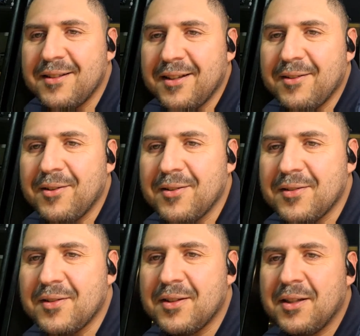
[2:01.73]
the
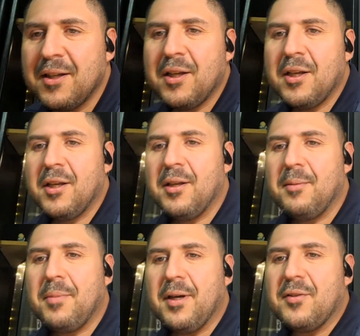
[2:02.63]
hooks
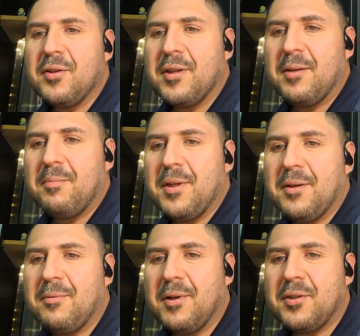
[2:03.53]
because you can
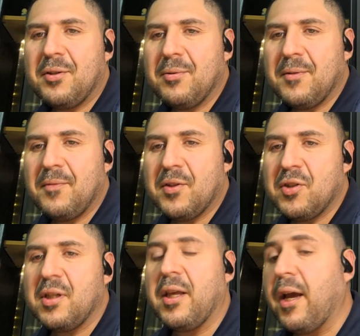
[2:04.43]
make what you
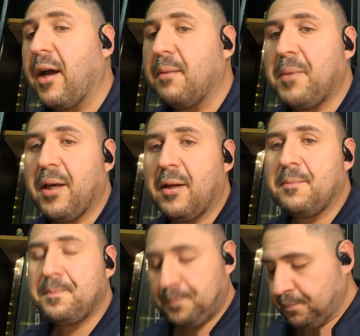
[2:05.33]
envision. Yeah,
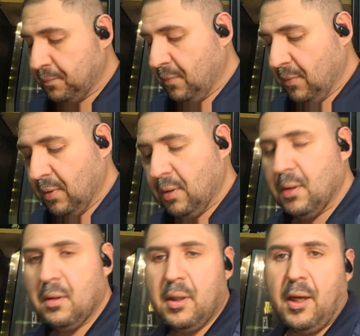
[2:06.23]
man.
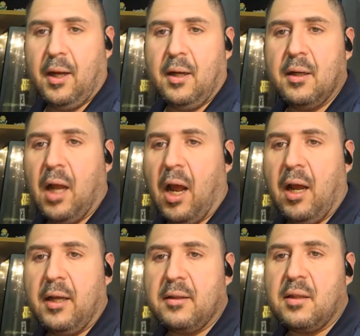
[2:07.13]
Yeah,
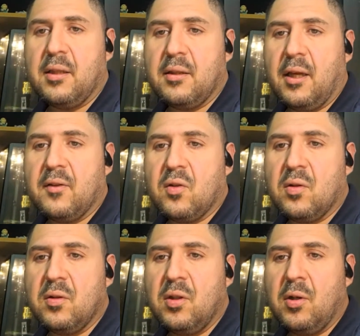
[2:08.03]
I think
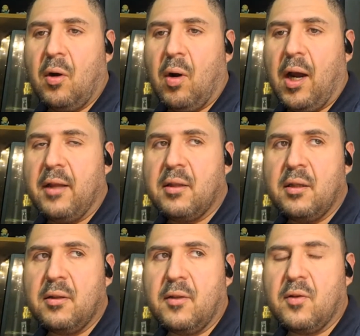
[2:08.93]
I
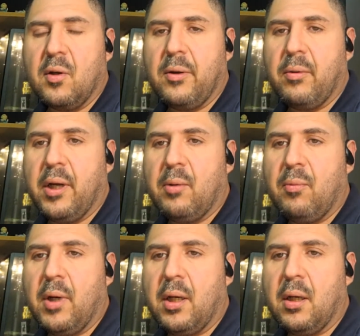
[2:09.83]
think that's a great
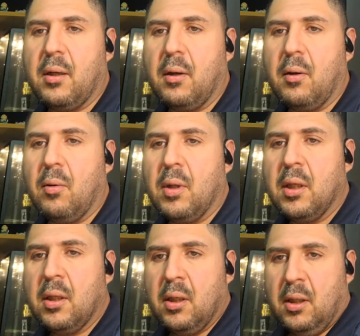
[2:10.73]
way to go
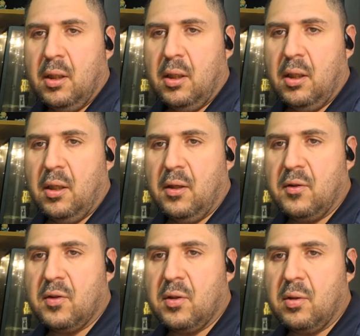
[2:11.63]

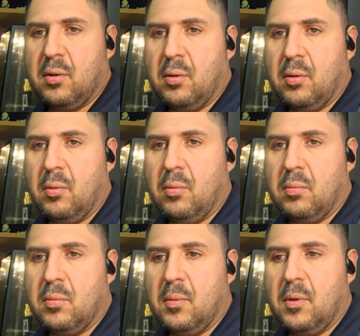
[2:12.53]
is to
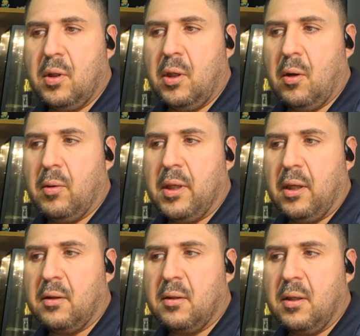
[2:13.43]

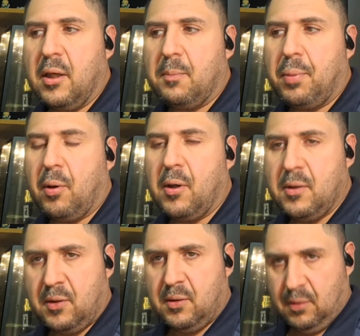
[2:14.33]
get
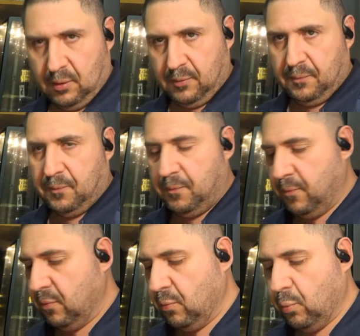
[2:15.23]
parts of
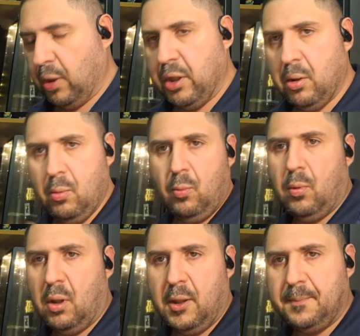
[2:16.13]
what you
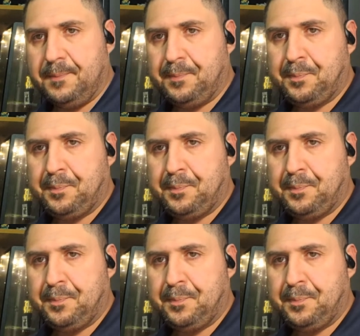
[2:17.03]
want,